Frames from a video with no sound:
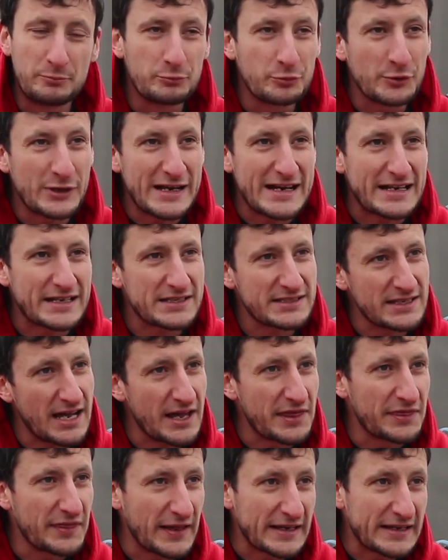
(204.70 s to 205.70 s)
Brakes,
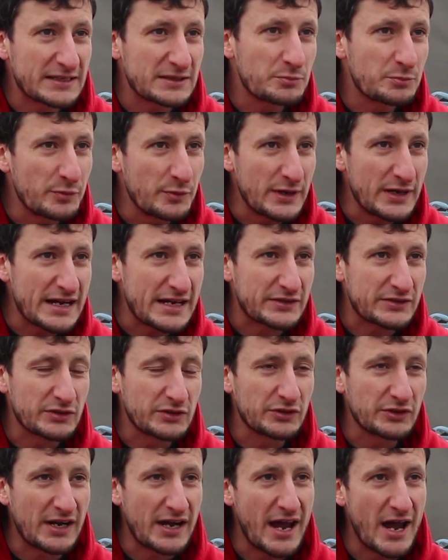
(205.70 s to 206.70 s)
I think brakes are
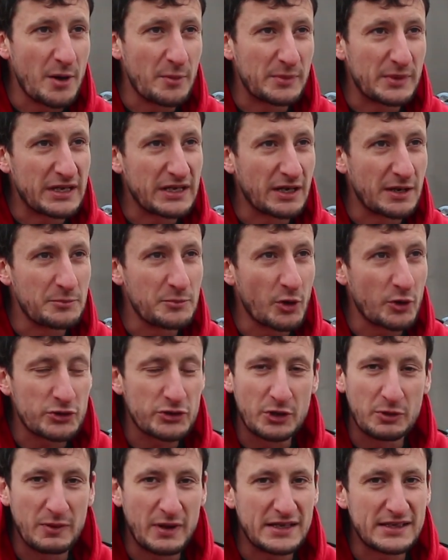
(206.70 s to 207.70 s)
going to help me here. I'm not
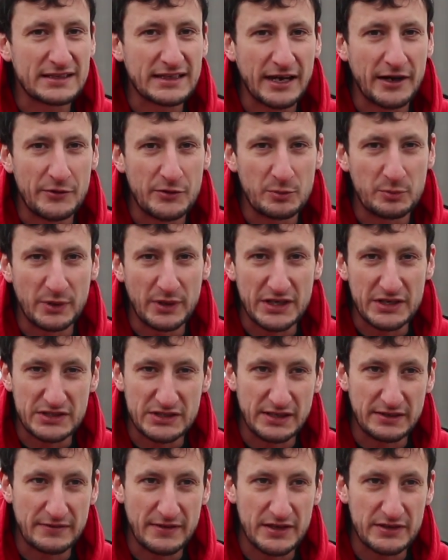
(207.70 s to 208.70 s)
sure when to get on the brakes
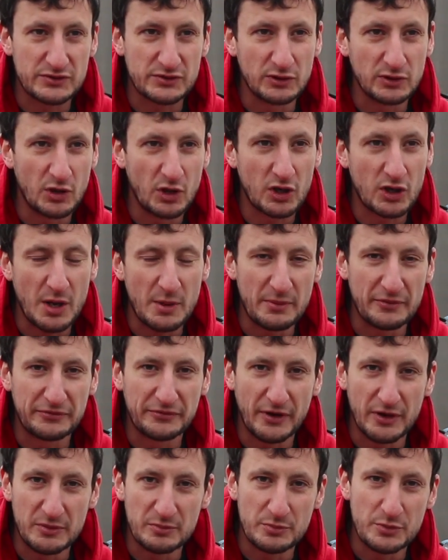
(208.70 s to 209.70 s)
and if that's going to lock up the
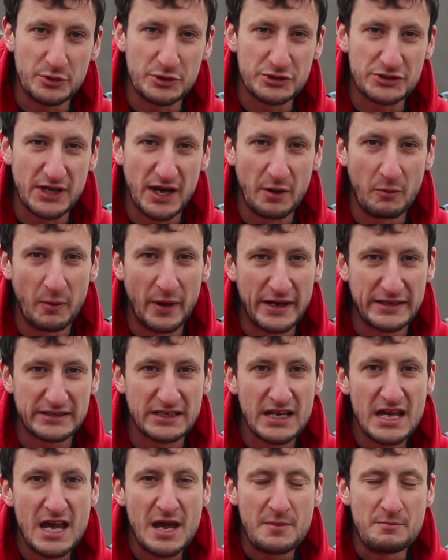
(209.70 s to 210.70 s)
front, push that wide.
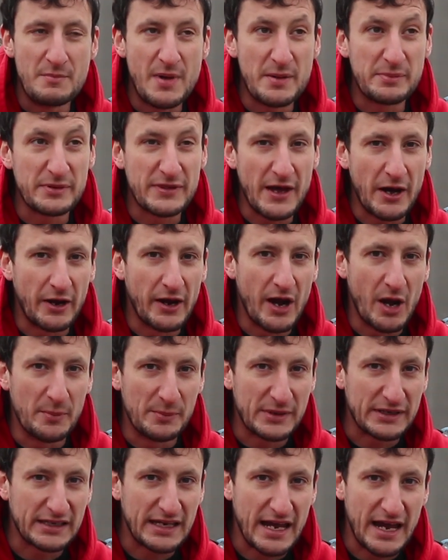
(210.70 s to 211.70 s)
Maybe that'll help
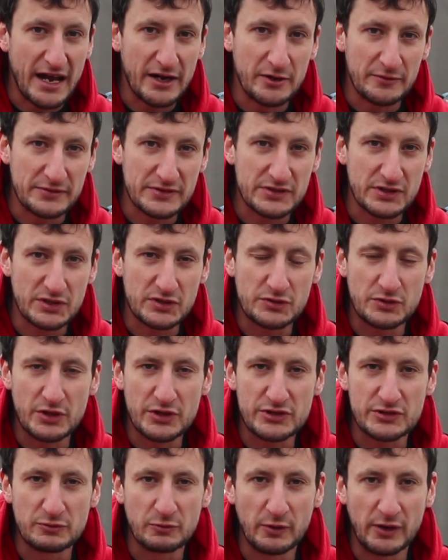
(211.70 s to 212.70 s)
me get out of a
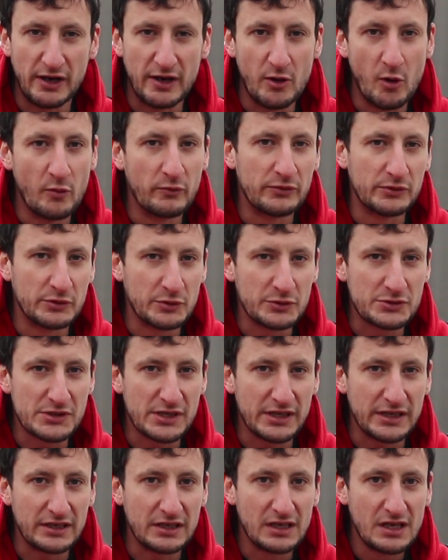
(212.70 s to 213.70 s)
situation where I over
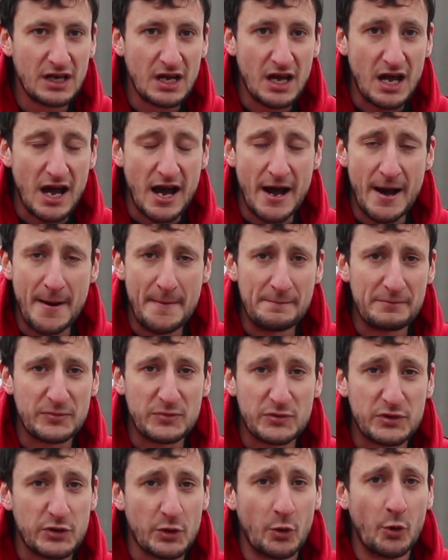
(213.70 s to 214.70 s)
rotate. The
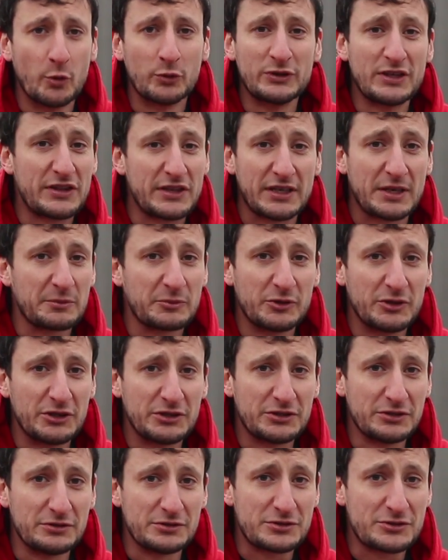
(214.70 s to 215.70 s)
only thing I'm going to
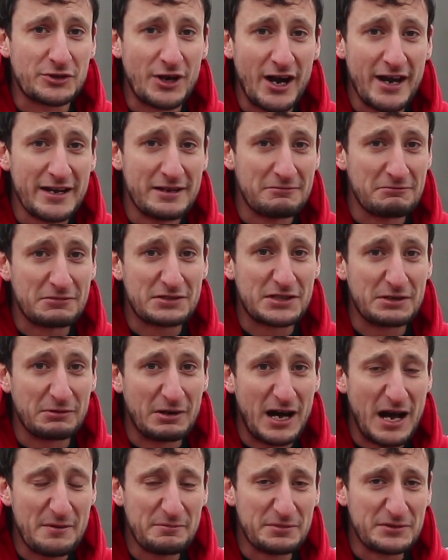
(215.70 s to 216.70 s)
do is try and see
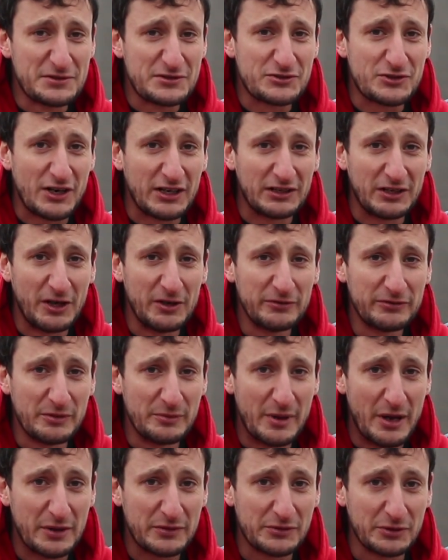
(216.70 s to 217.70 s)
what happens, try and learn
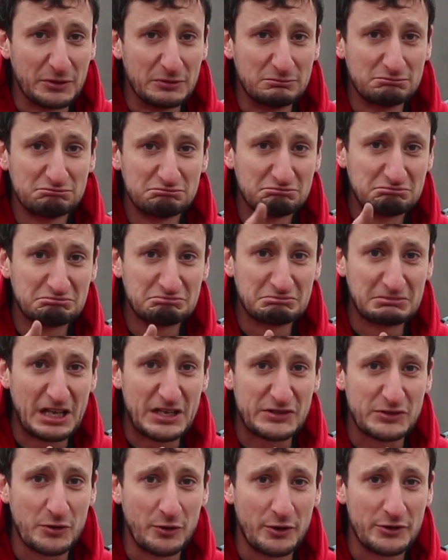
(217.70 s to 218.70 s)
from it. So
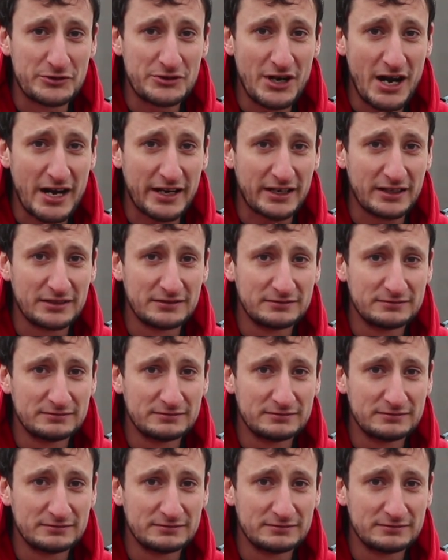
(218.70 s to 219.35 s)
let's go on track.